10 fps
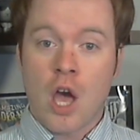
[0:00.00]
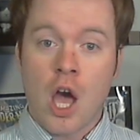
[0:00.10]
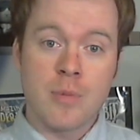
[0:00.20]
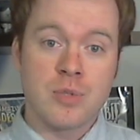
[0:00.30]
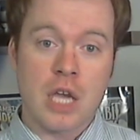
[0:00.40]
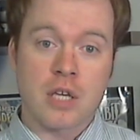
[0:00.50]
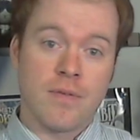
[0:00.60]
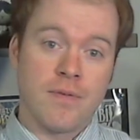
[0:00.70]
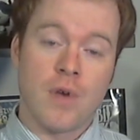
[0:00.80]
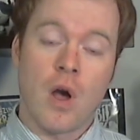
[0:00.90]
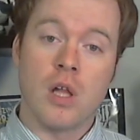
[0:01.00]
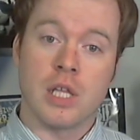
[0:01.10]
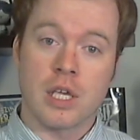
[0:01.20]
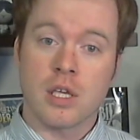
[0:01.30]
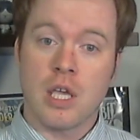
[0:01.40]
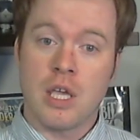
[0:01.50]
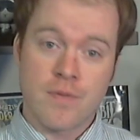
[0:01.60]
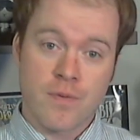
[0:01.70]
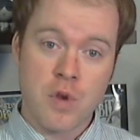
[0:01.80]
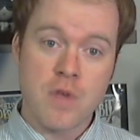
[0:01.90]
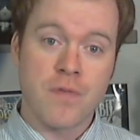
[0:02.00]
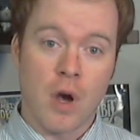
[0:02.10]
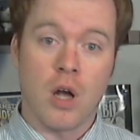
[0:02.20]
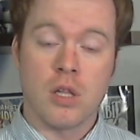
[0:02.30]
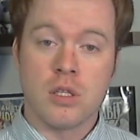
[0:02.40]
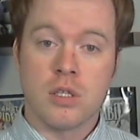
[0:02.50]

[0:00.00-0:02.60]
object falling in free fall